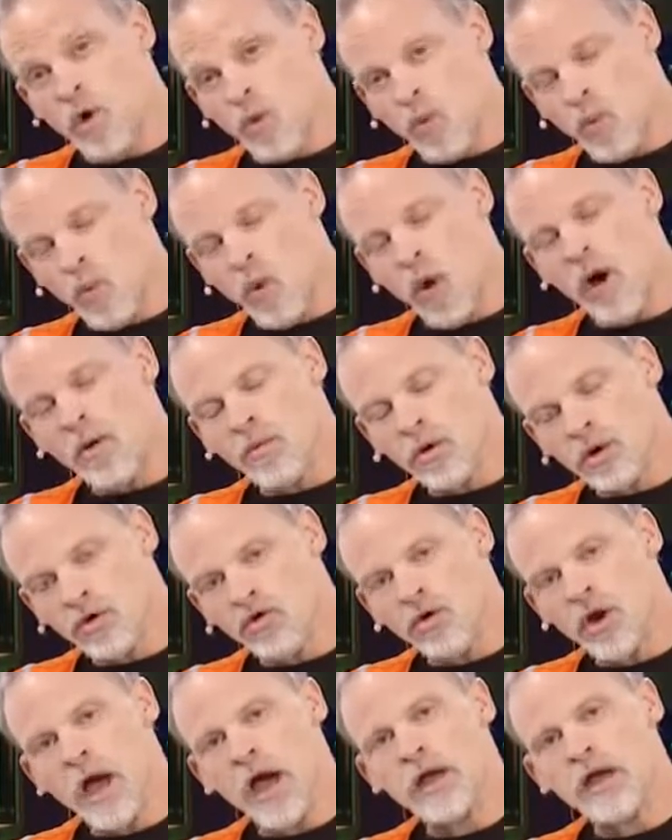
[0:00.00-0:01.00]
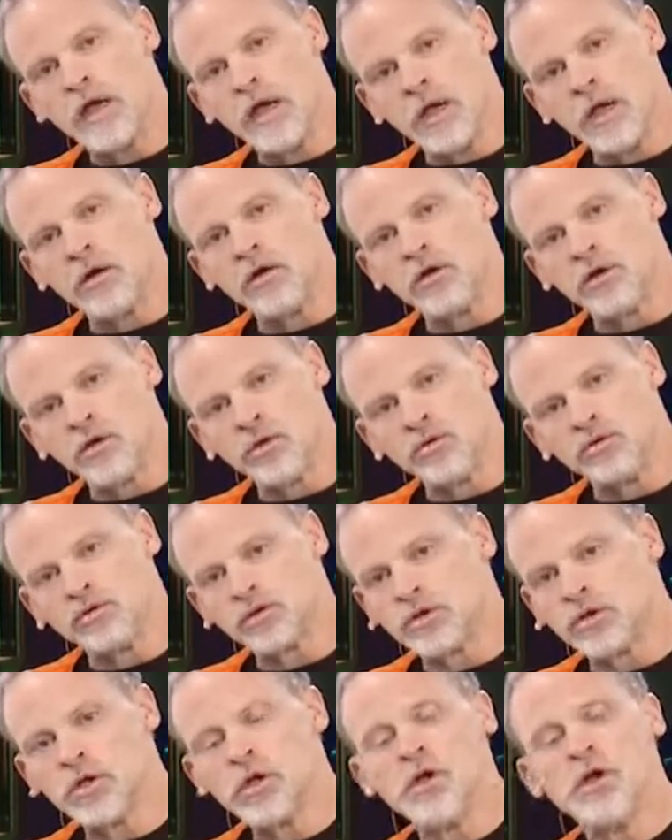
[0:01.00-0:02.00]
What we're trying
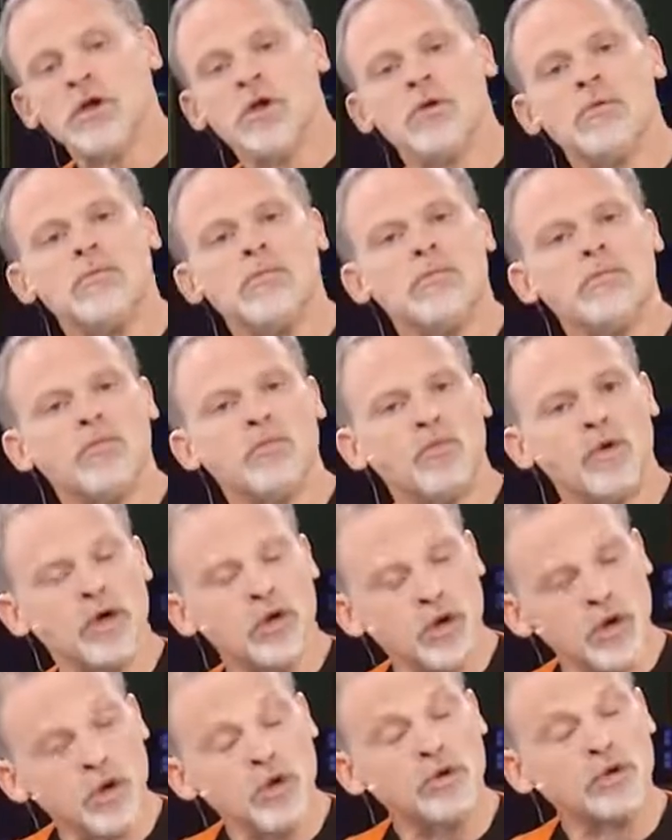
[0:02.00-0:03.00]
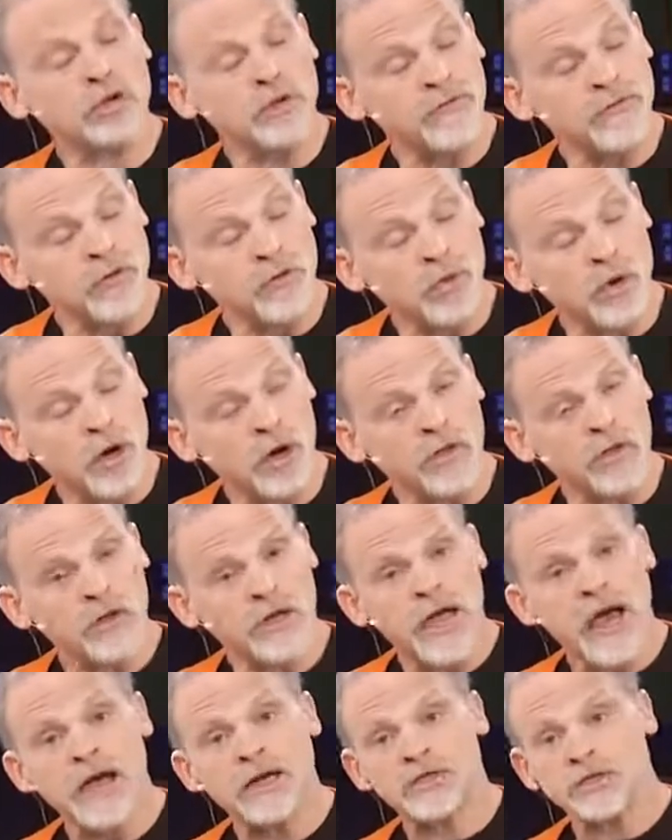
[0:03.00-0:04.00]
to reduce, if you will, the
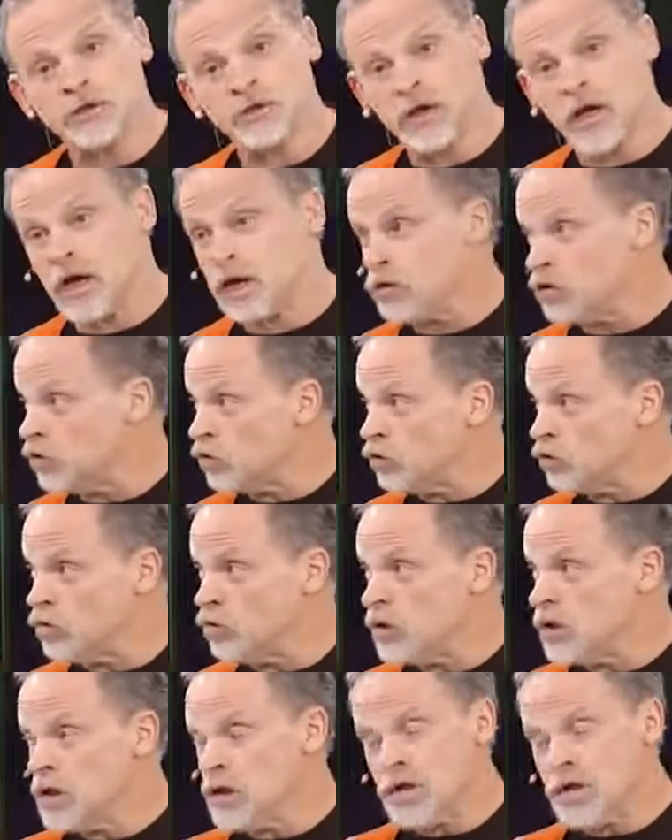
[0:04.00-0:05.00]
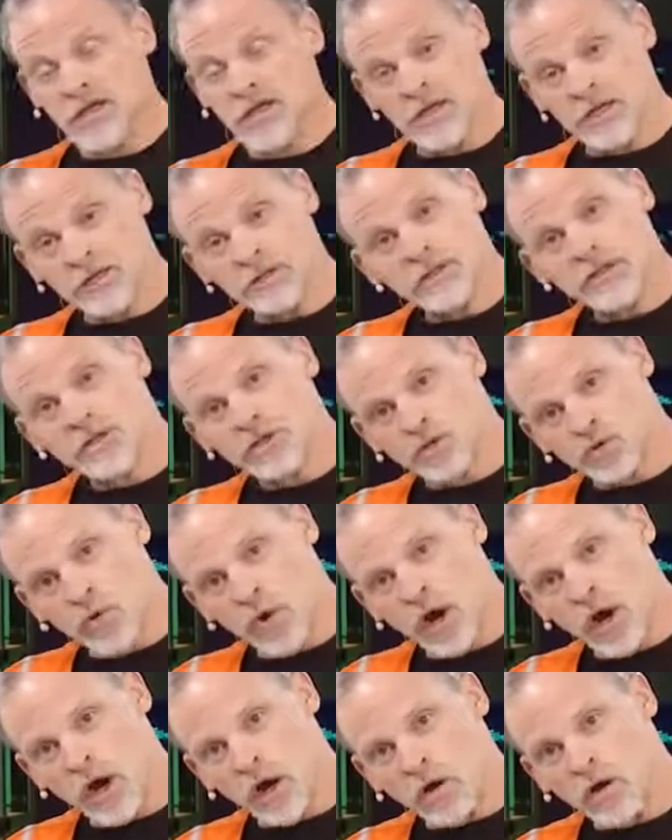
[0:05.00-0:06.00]
data center down to is this
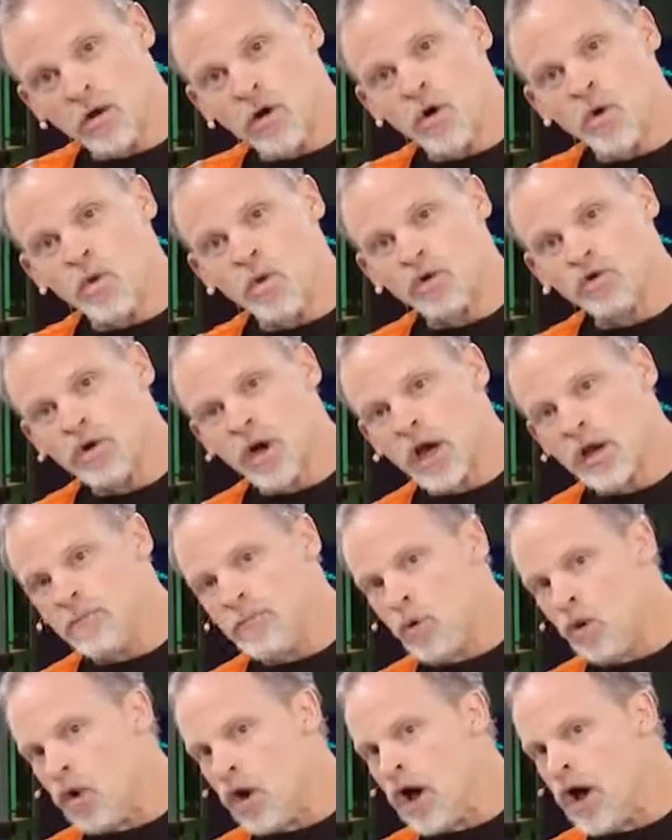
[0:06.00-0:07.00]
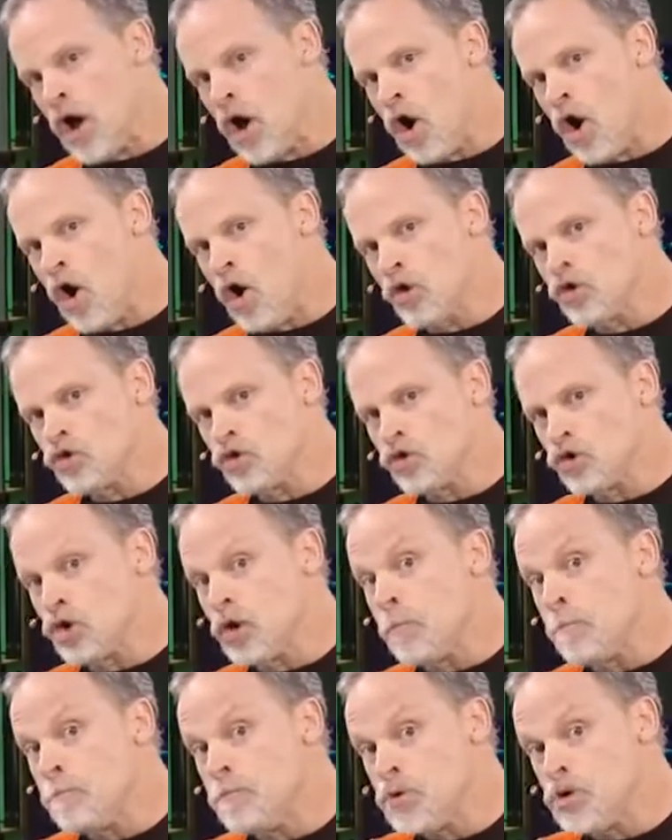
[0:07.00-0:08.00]
square. We're trying to pull all your
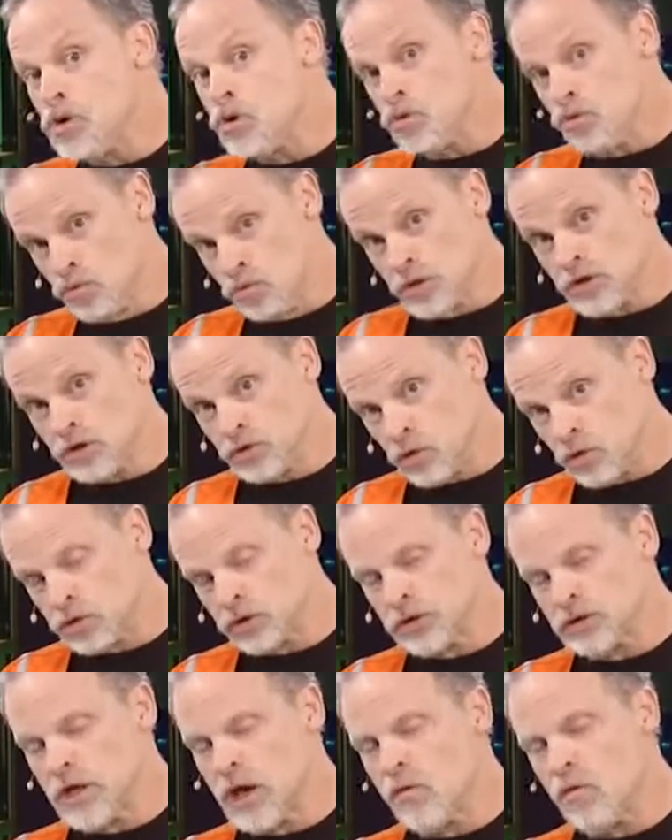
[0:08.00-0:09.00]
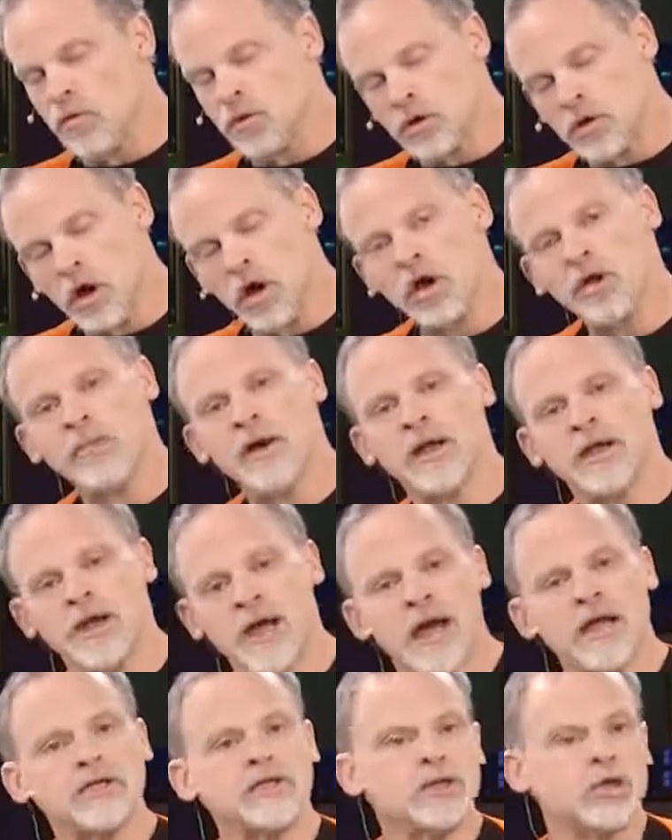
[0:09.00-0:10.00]
compute resources. Now, when we're talking about
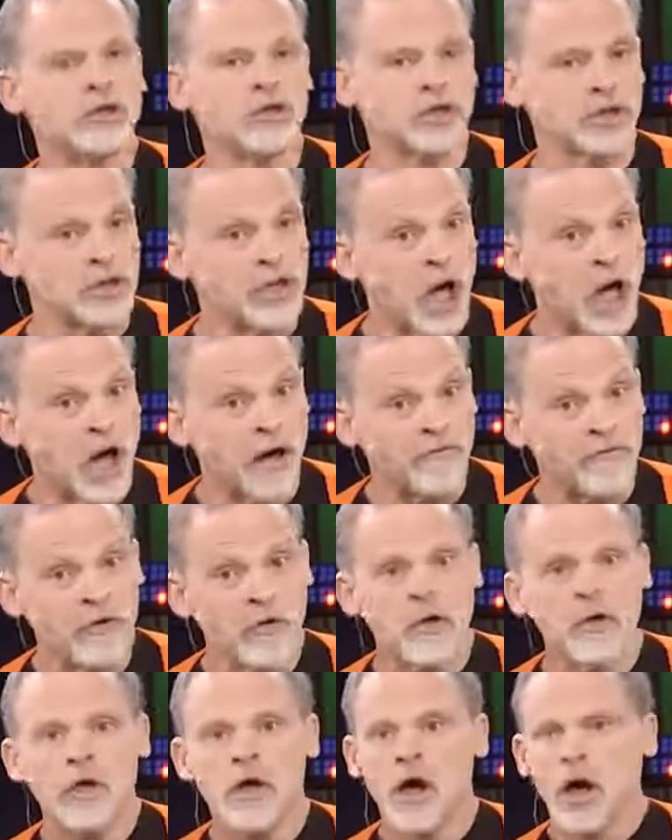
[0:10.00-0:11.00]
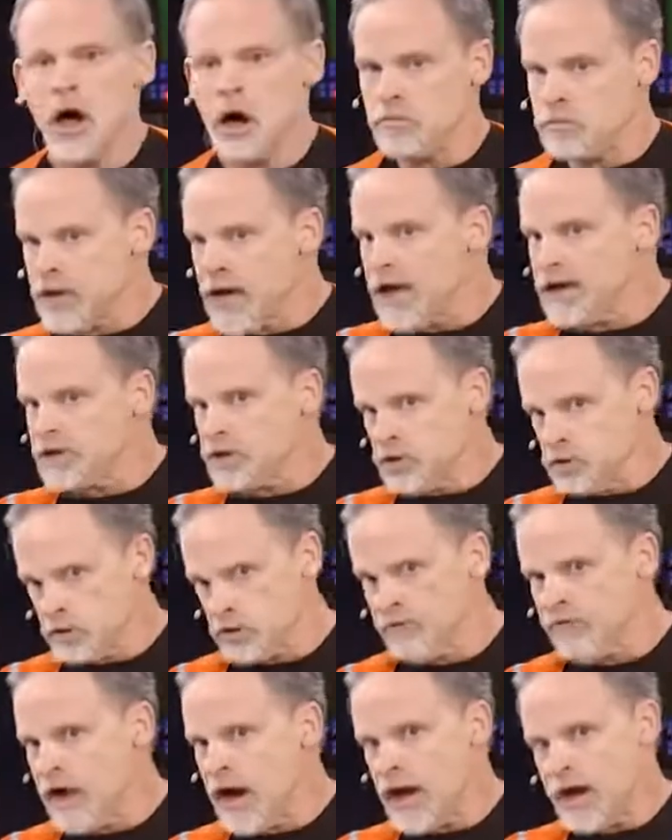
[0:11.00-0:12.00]
data center stuff, data center is
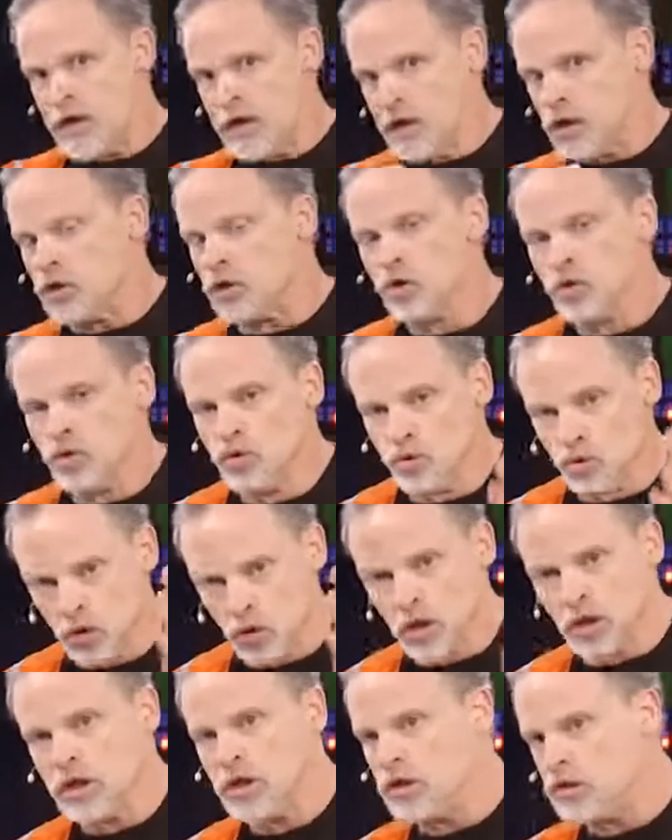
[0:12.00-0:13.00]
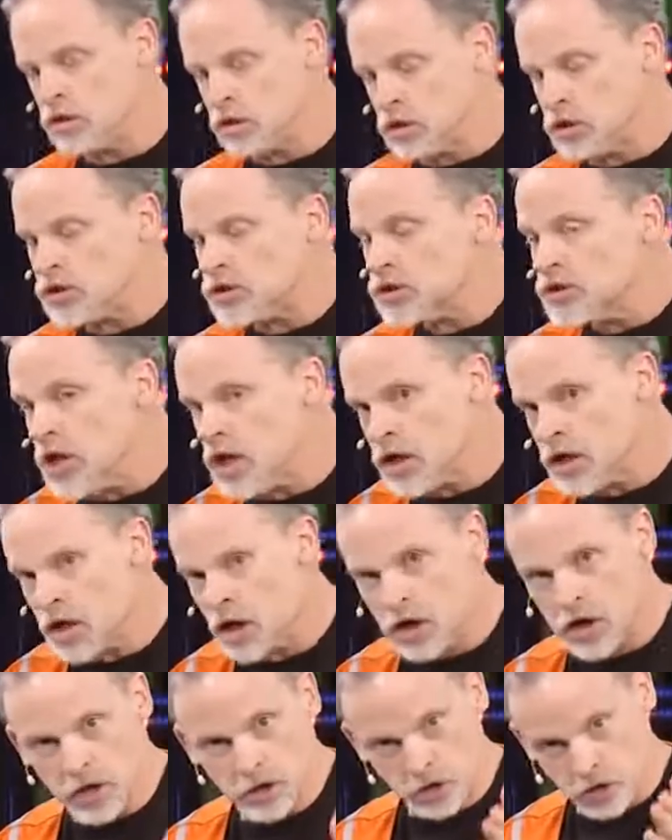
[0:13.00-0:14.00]
divided into two really distinct
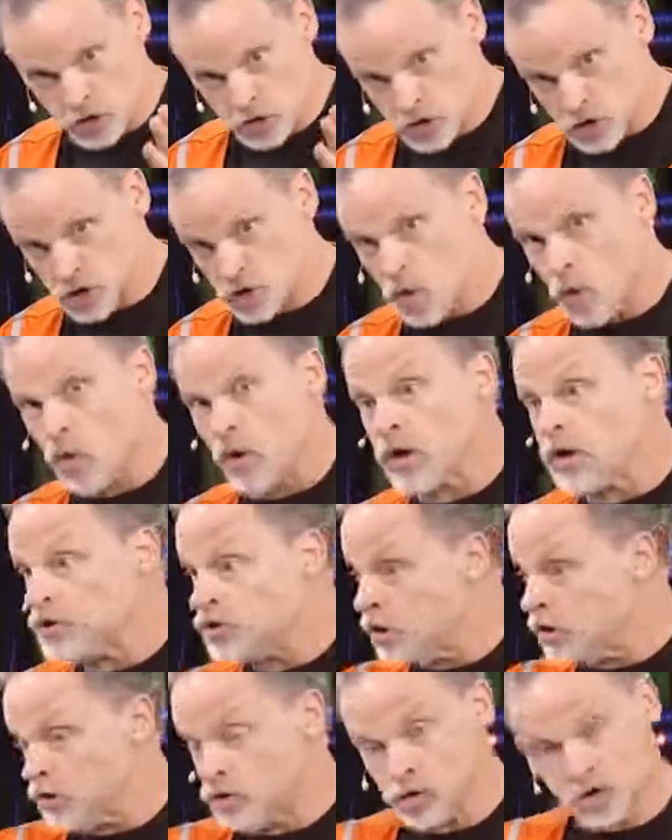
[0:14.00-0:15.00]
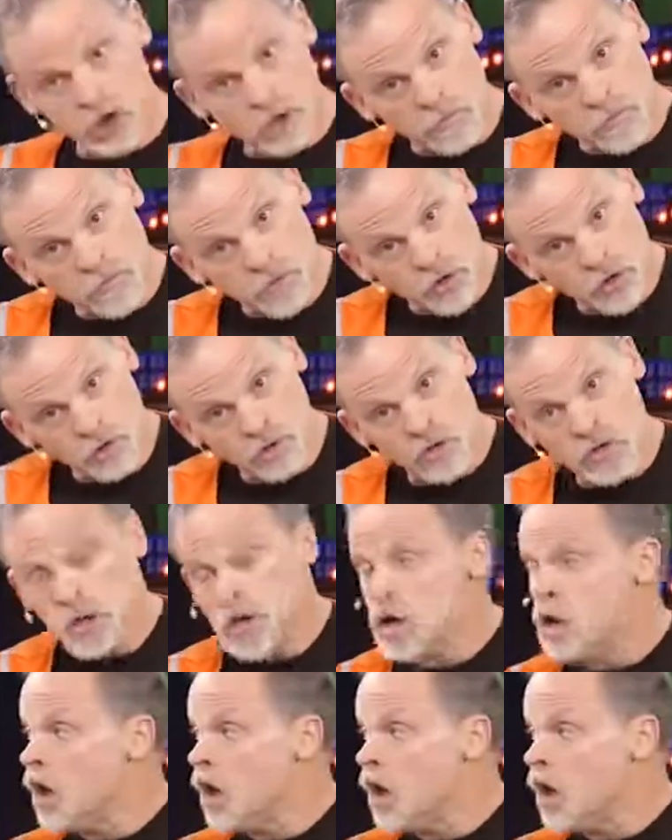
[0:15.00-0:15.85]
areas. There's storage and there's compute.